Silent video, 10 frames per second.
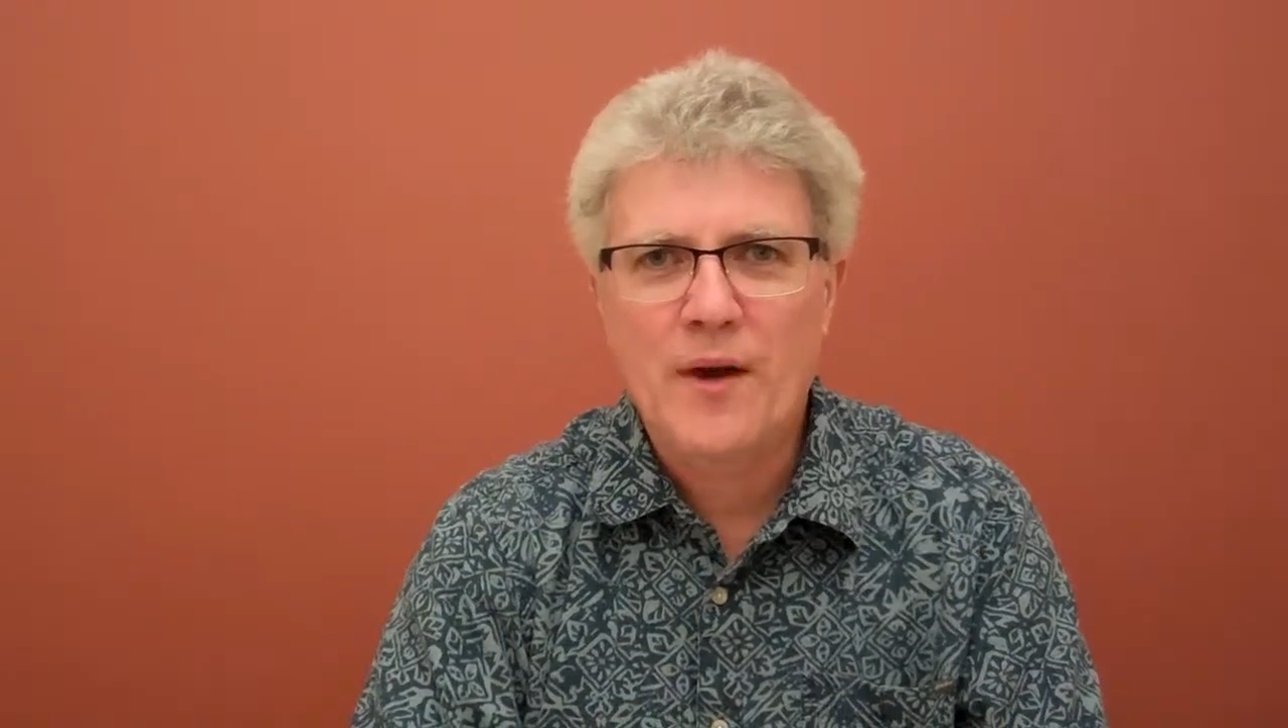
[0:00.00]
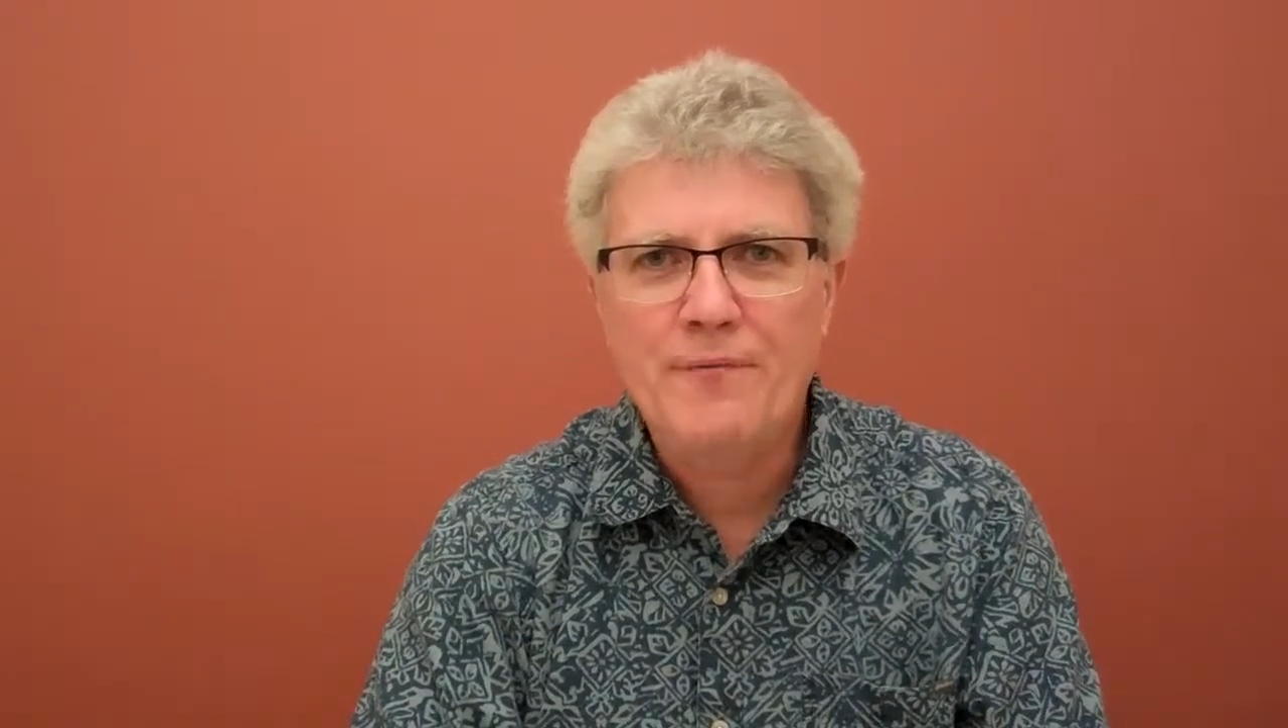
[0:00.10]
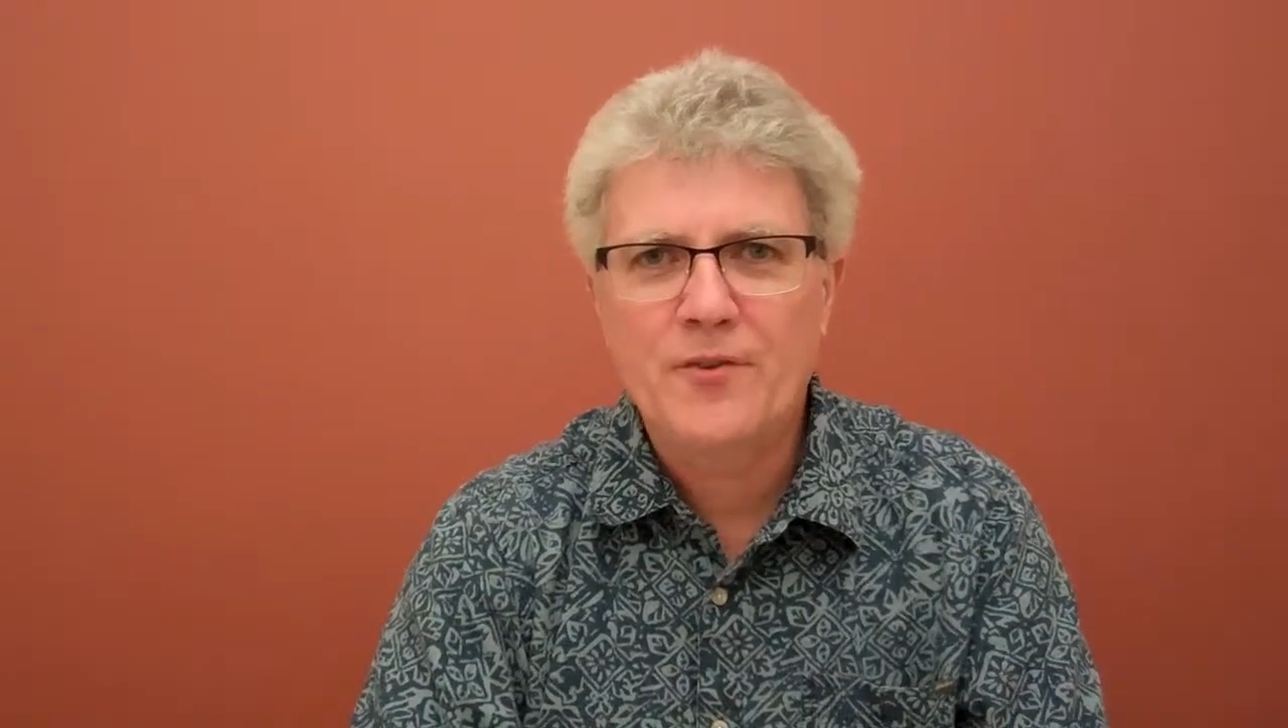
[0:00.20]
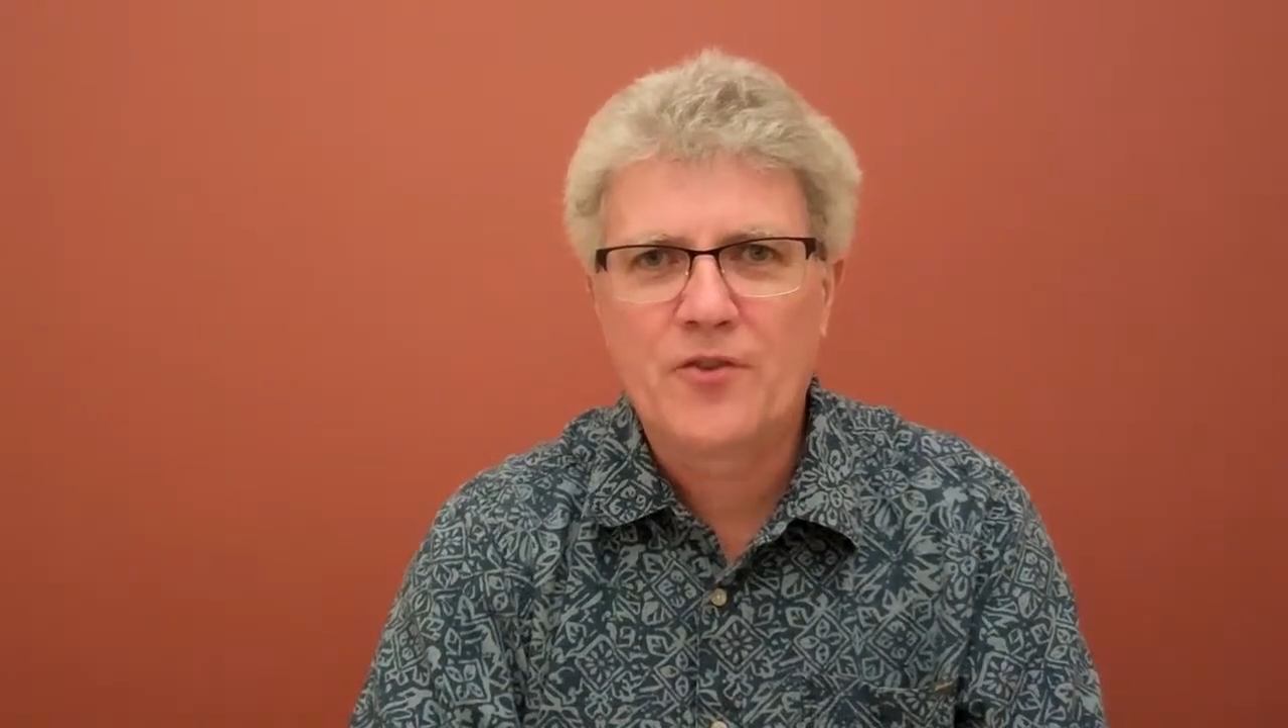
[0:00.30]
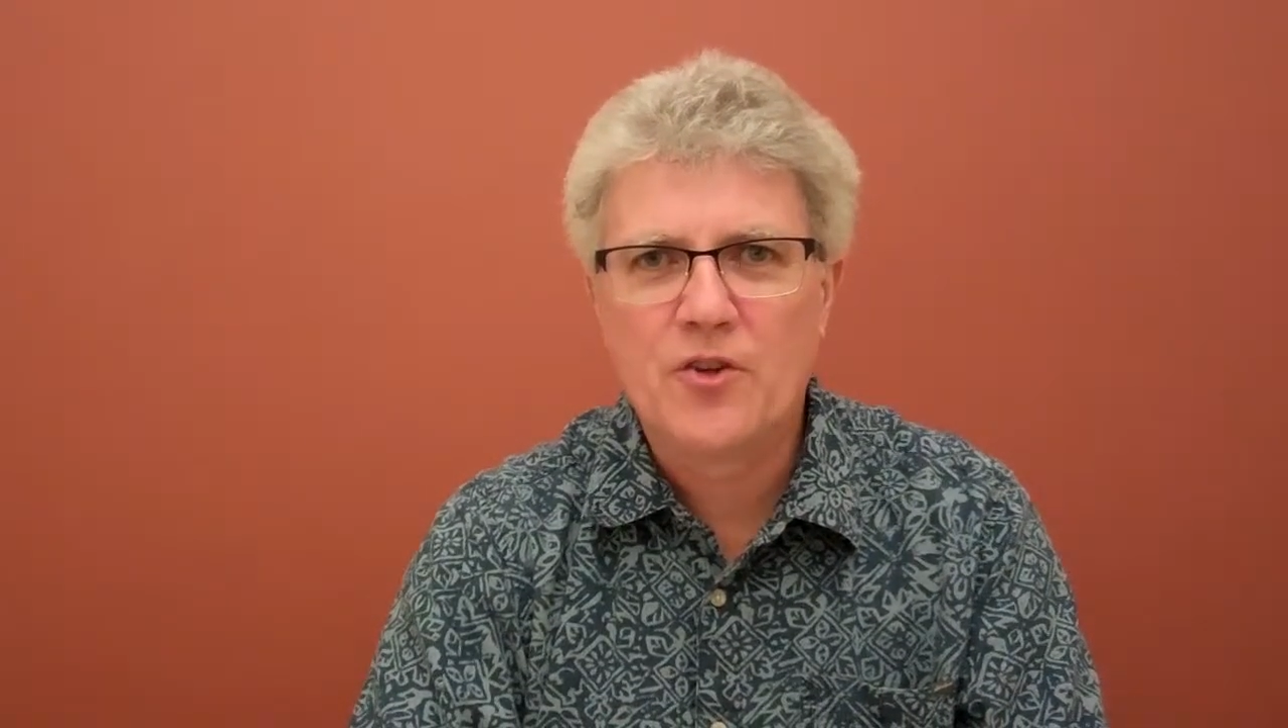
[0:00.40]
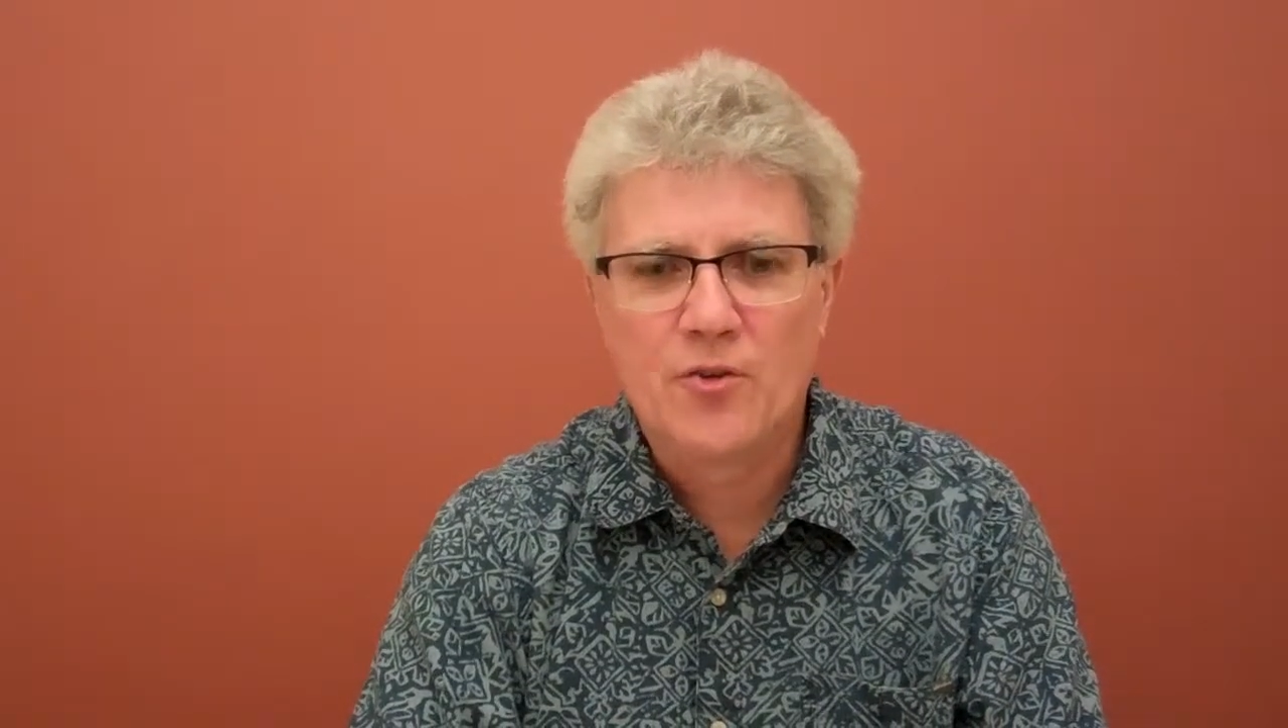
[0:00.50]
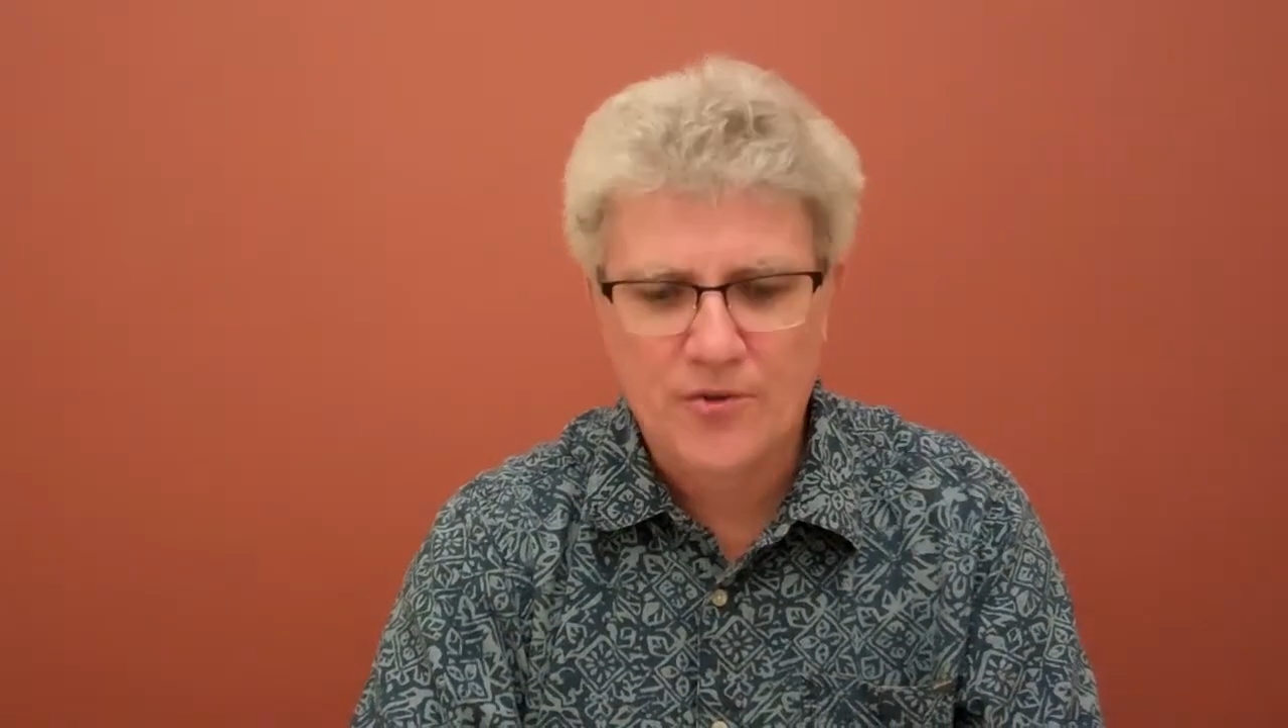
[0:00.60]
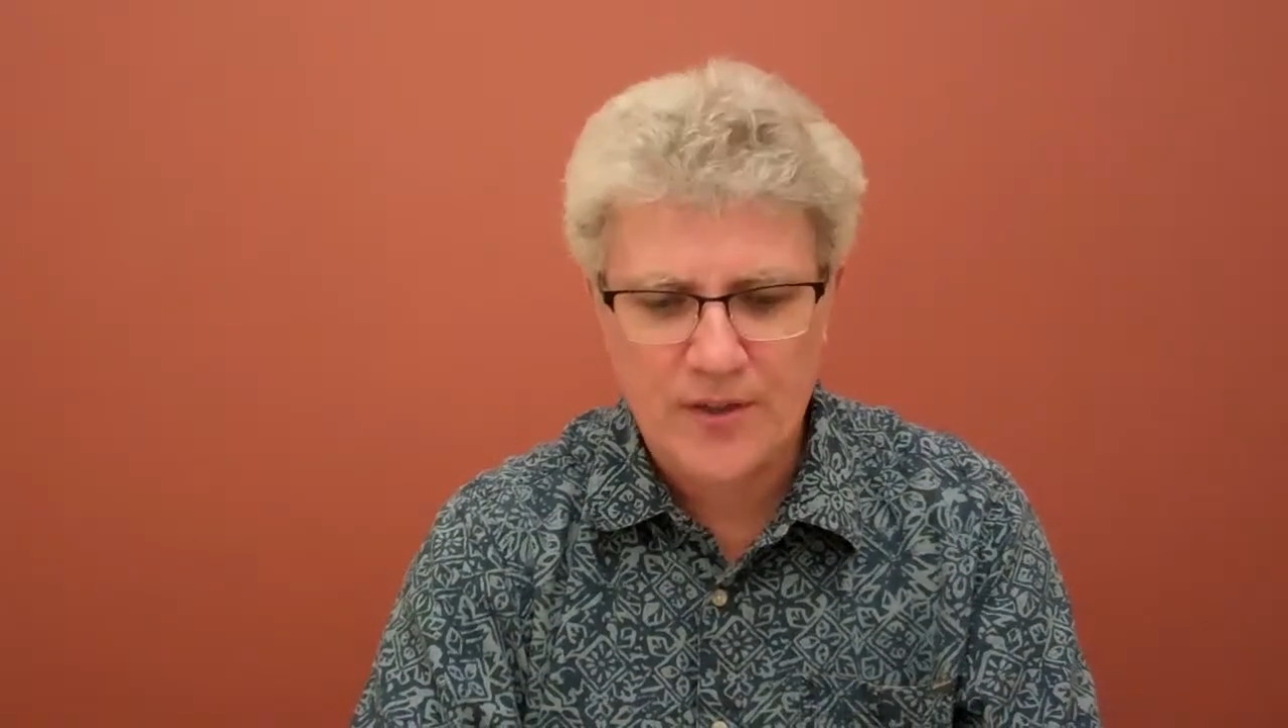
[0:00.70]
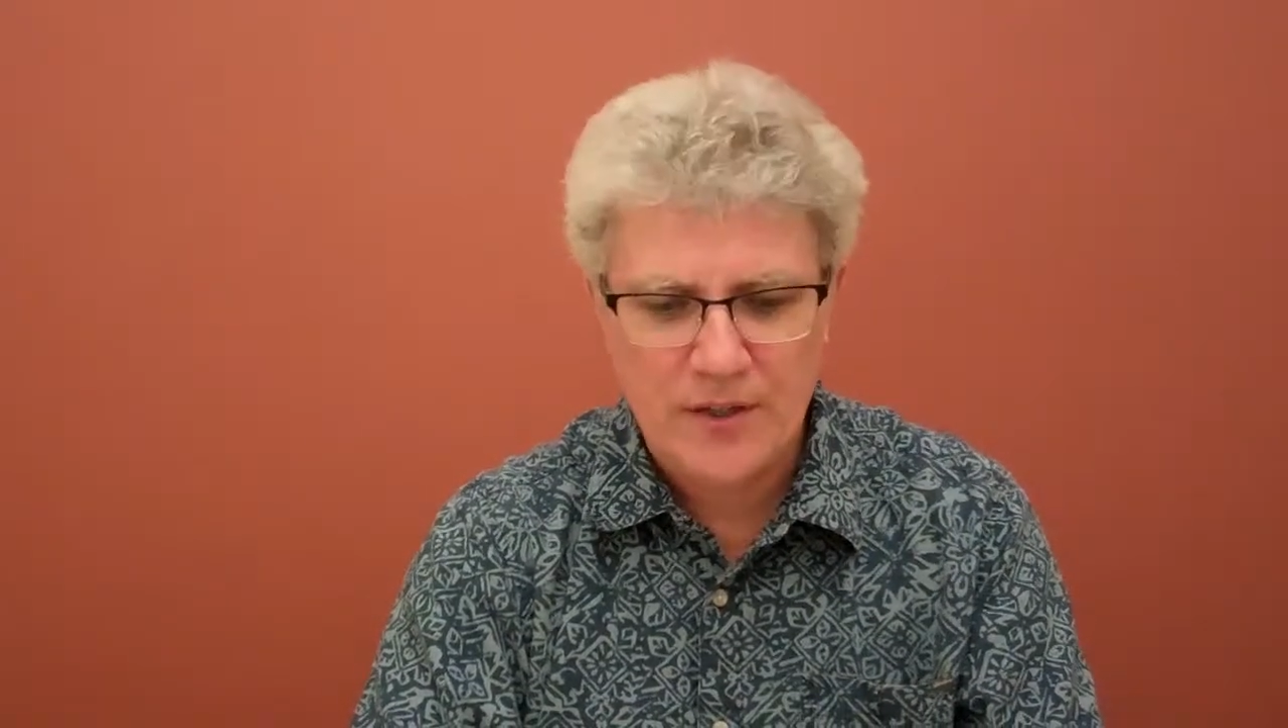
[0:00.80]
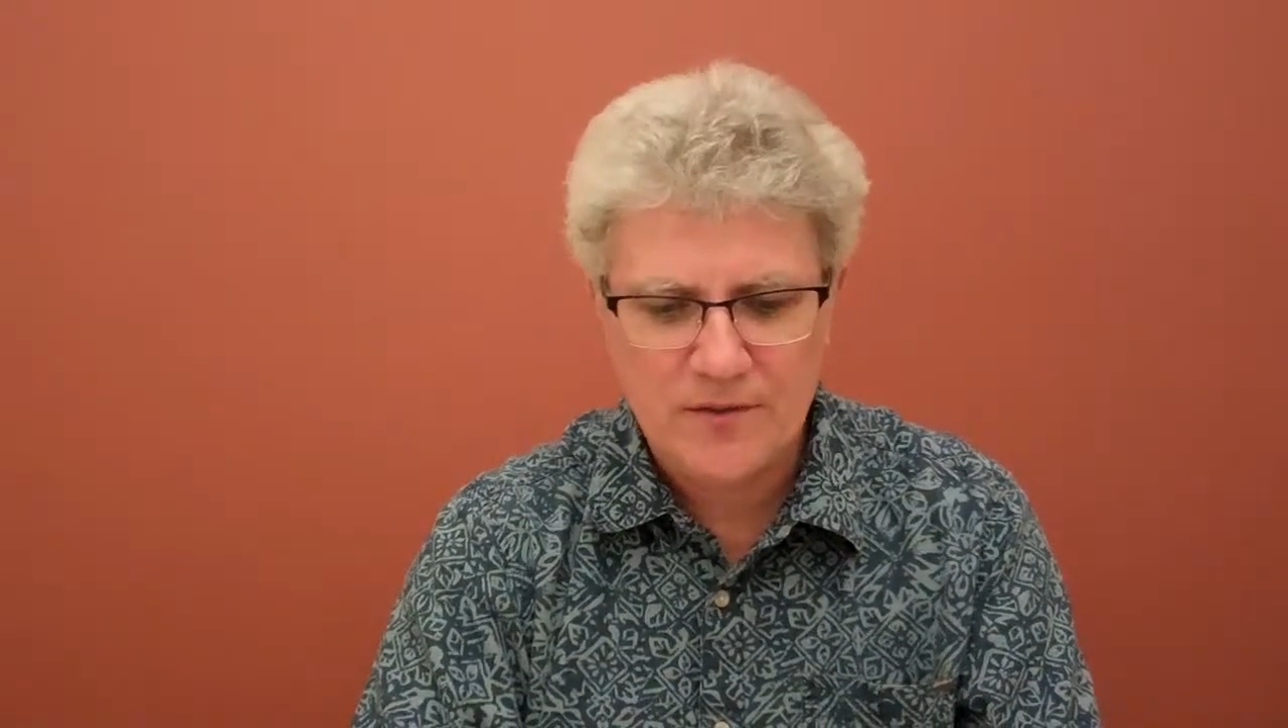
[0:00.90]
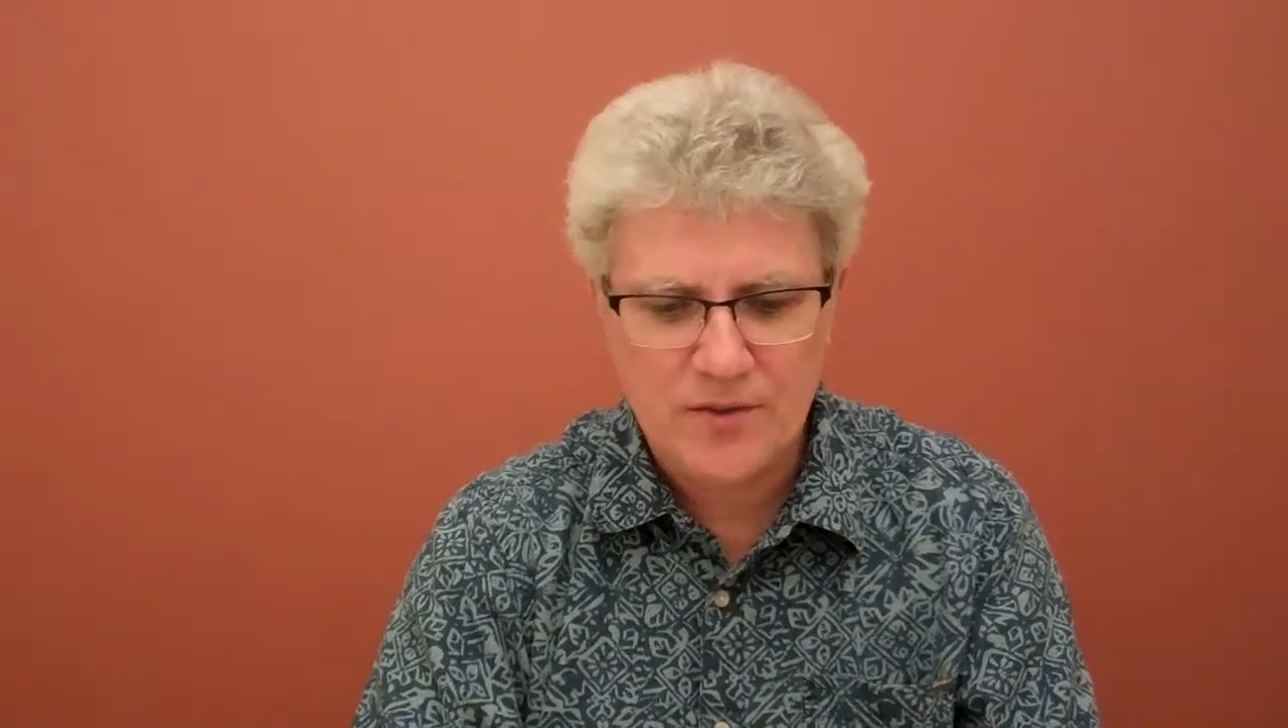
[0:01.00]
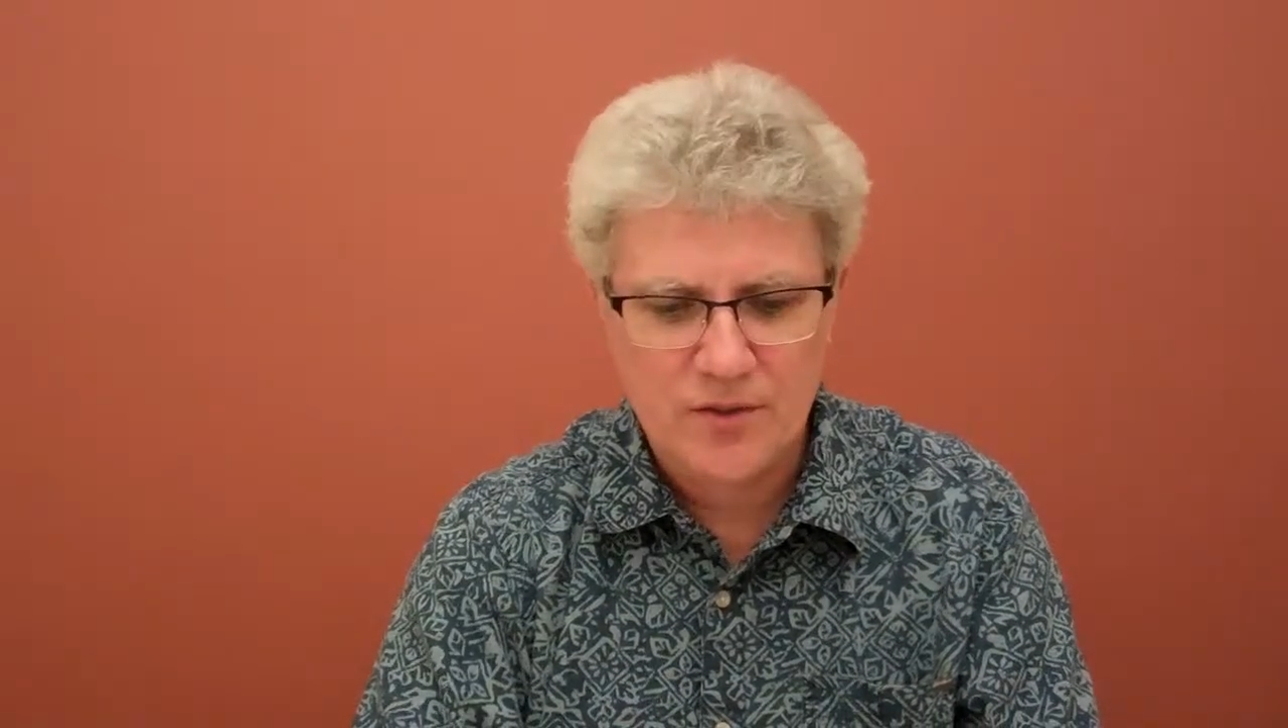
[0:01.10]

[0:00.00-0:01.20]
reference are you using